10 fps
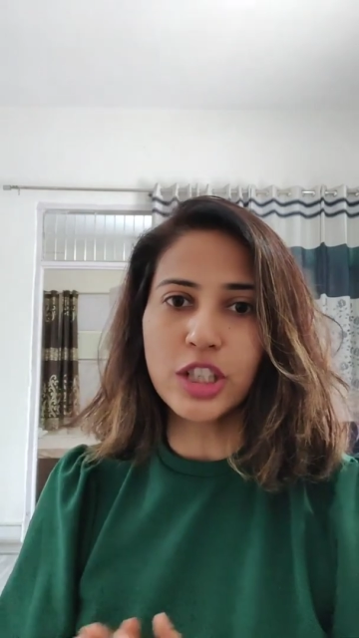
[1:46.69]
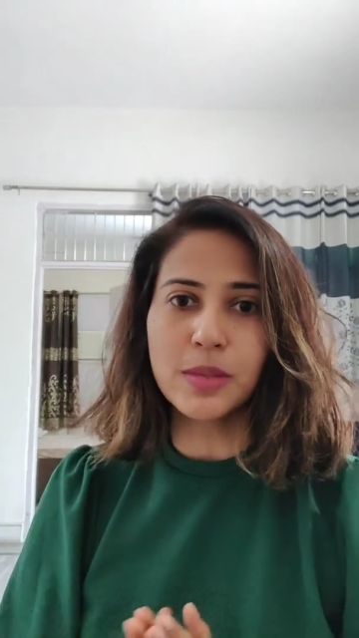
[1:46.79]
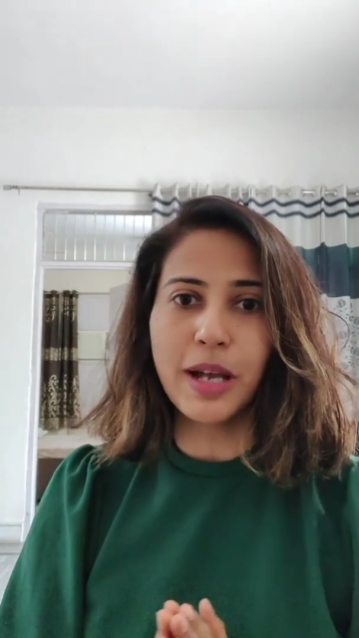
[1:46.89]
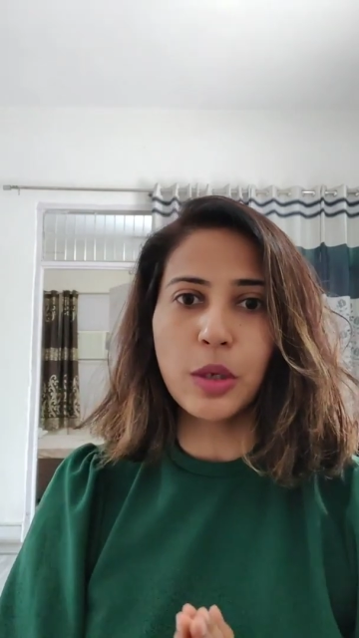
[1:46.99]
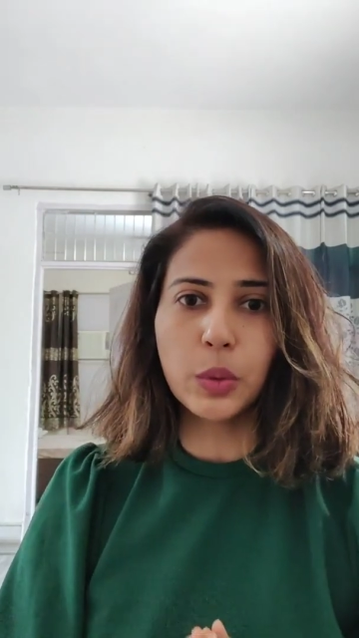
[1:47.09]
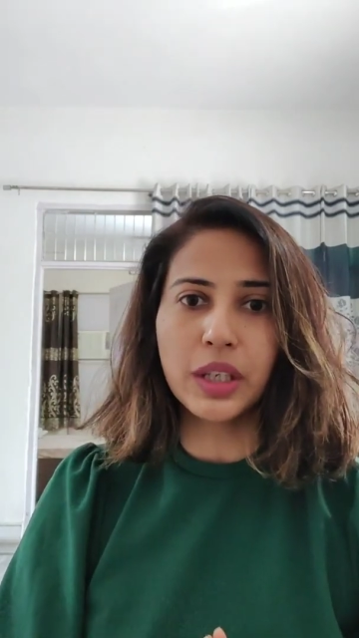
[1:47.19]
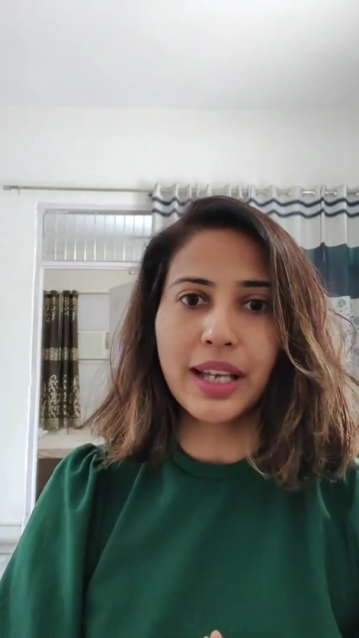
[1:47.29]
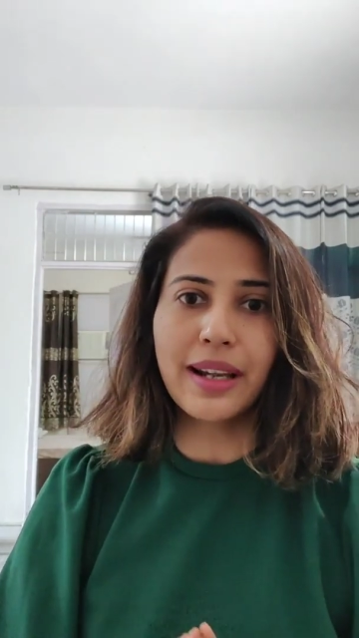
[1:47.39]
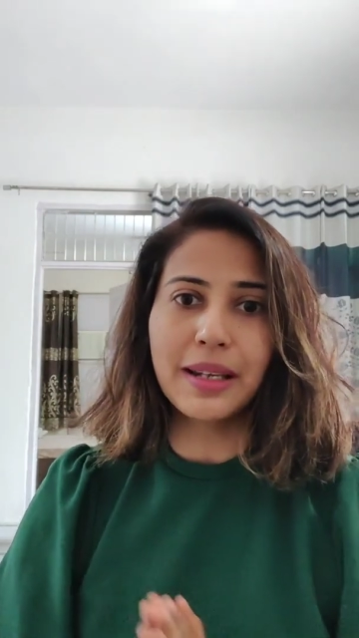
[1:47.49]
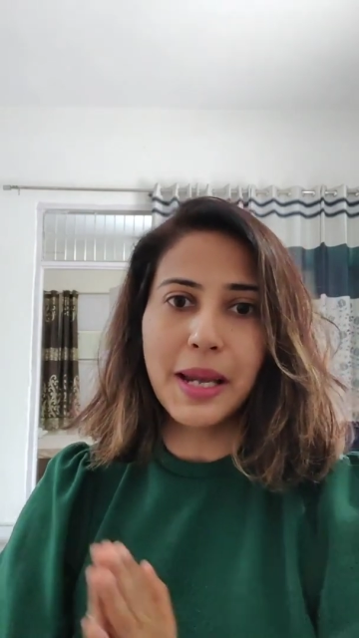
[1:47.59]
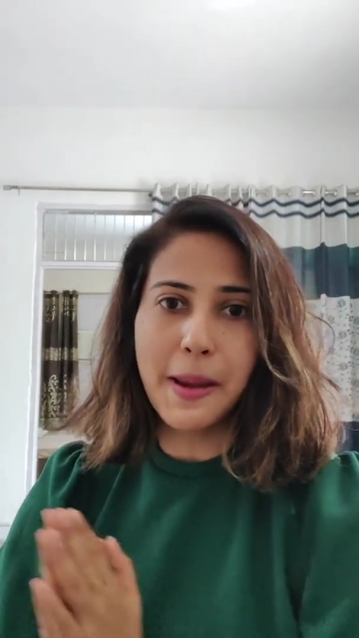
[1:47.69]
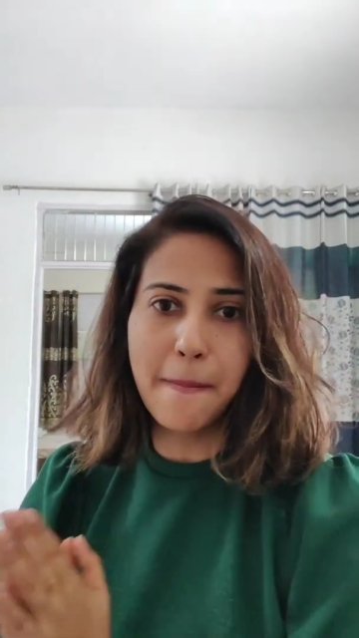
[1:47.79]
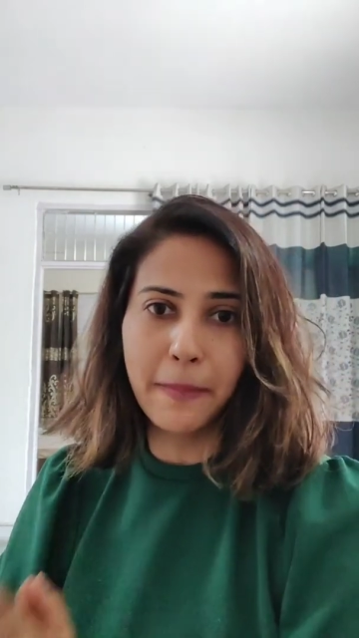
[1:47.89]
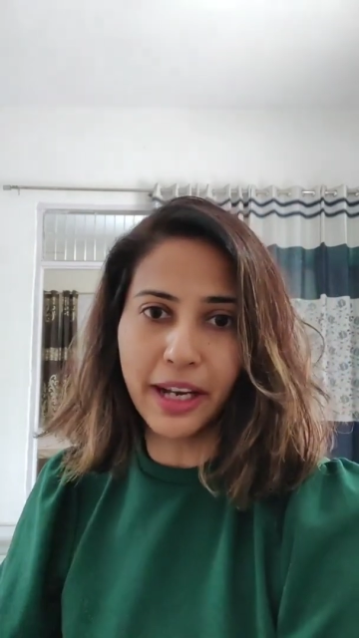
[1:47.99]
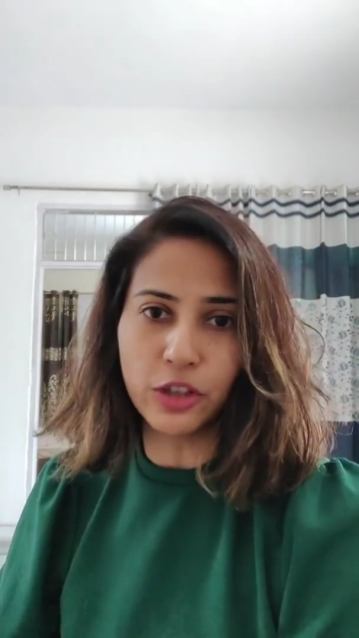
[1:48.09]
just by looking at an
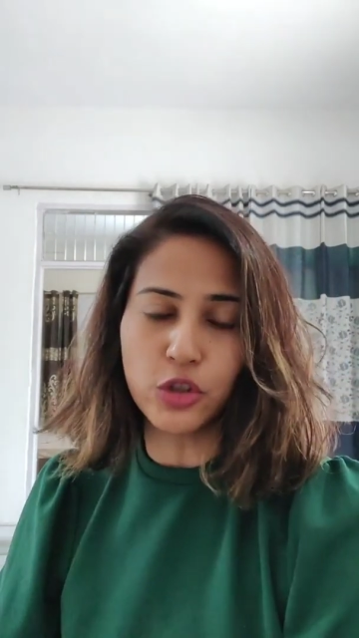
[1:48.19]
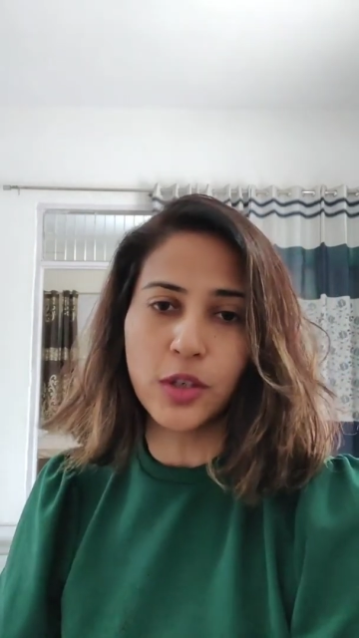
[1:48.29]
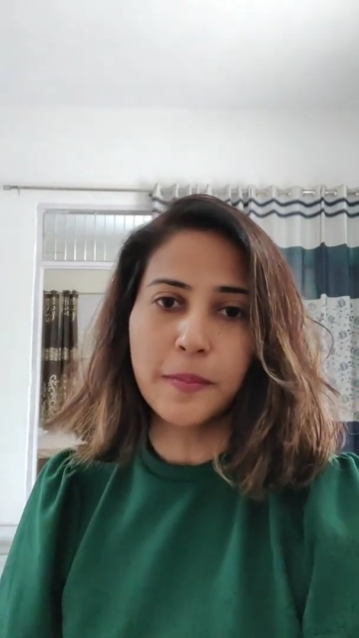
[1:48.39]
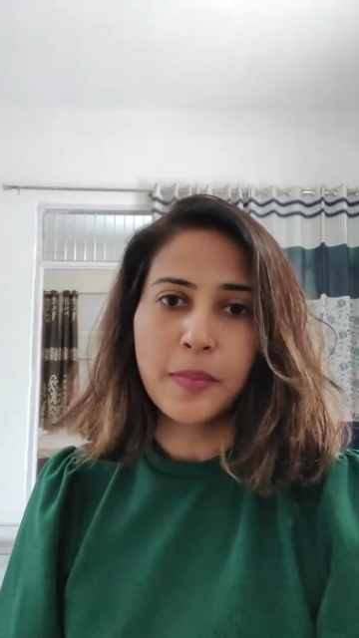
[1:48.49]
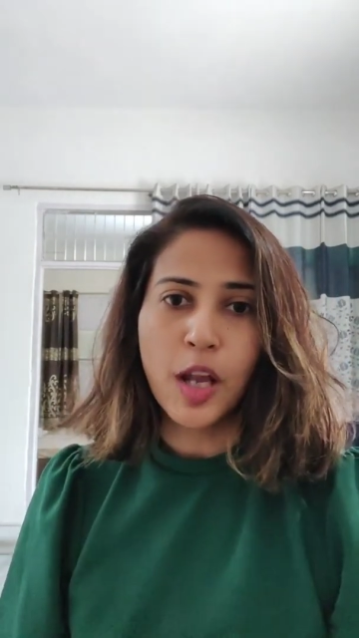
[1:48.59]
image